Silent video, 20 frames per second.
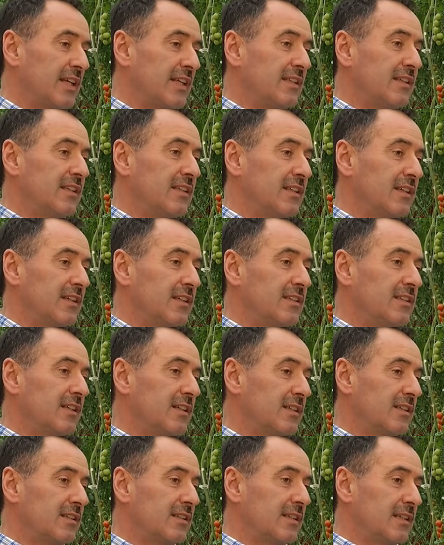and
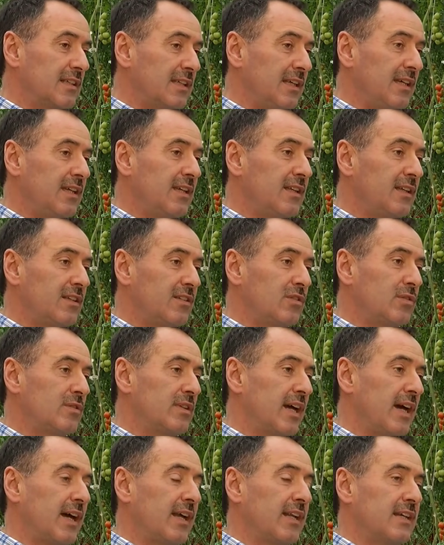the key to
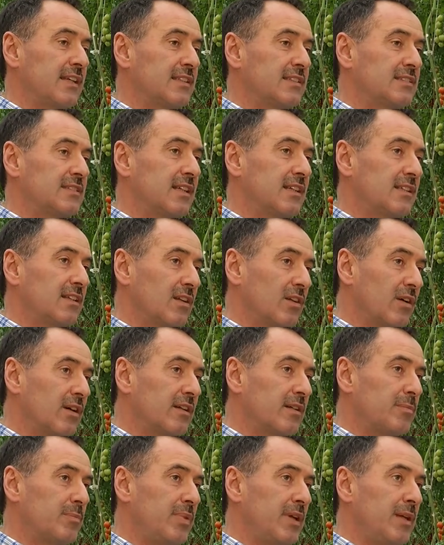that is that a lot
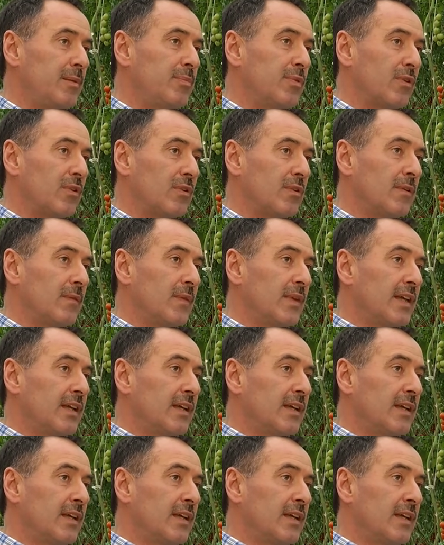of people,